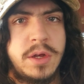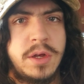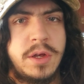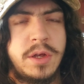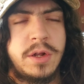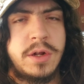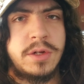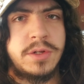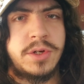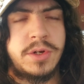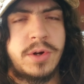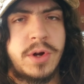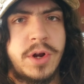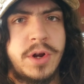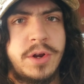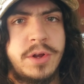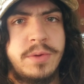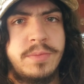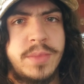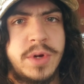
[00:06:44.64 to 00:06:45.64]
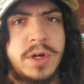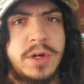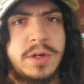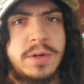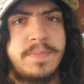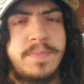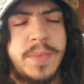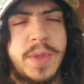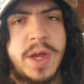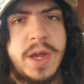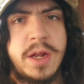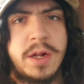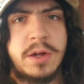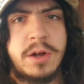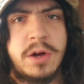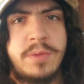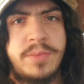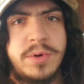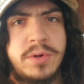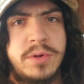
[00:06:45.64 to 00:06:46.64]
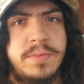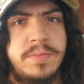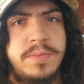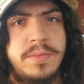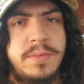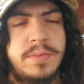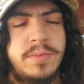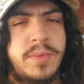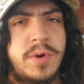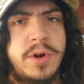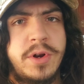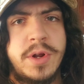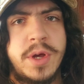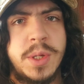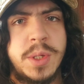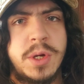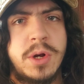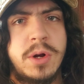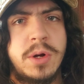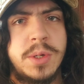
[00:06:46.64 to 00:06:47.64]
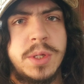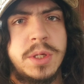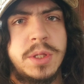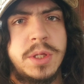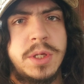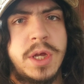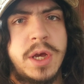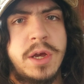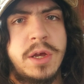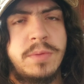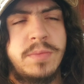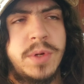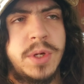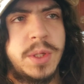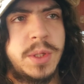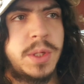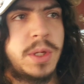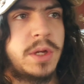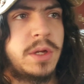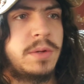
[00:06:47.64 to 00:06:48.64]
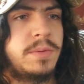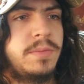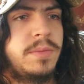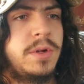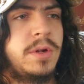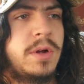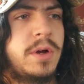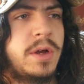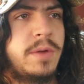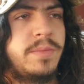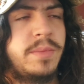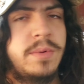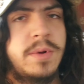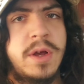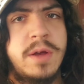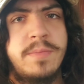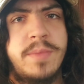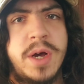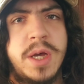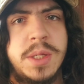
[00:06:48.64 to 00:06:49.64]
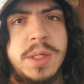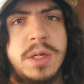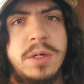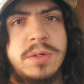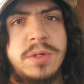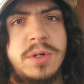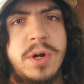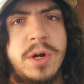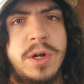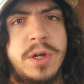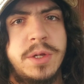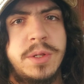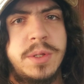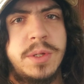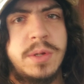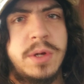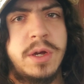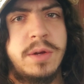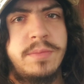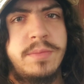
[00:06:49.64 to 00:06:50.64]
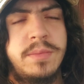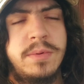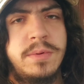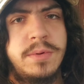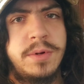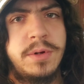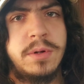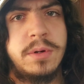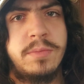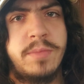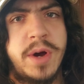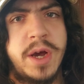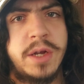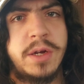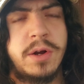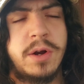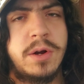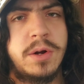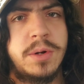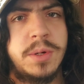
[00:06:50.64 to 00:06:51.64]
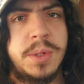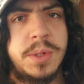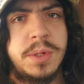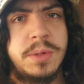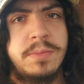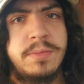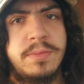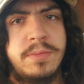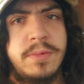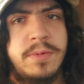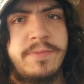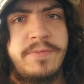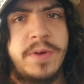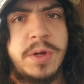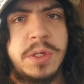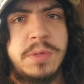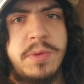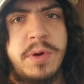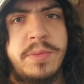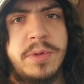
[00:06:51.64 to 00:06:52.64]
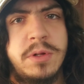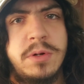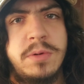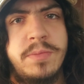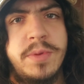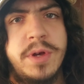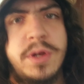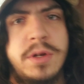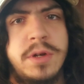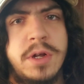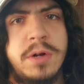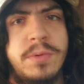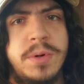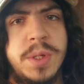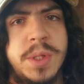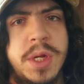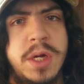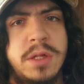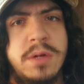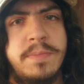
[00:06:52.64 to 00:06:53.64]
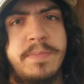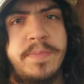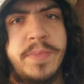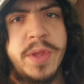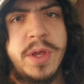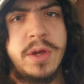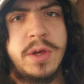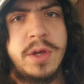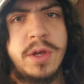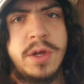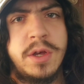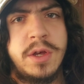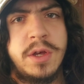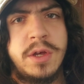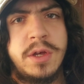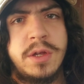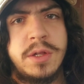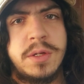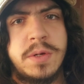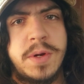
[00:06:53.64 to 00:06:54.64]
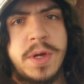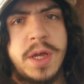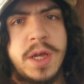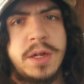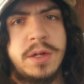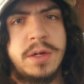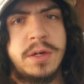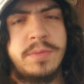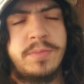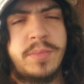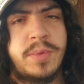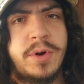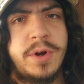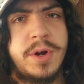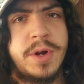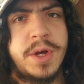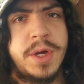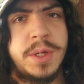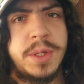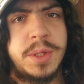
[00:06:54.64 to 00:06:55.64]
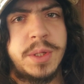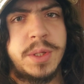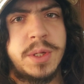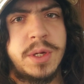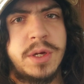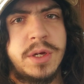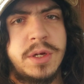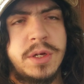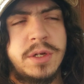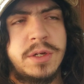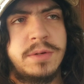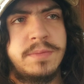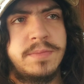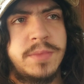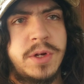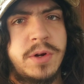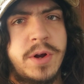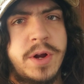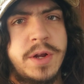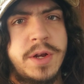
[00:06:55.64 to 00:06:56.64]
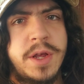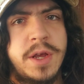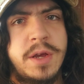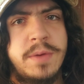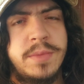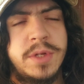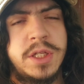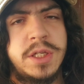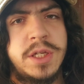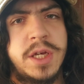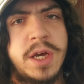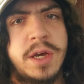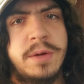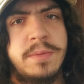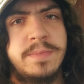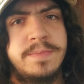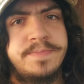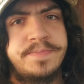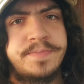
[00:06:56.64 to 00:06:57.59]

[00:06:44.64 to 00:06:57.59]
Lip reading: And I'll trade him. I had a couple pretty nice cars at the time because, I'd buy, sell, trade. So I'd, buy cars and fix them up a little bit and I'd resell them. So I had a pretty nice Grand Am at the time.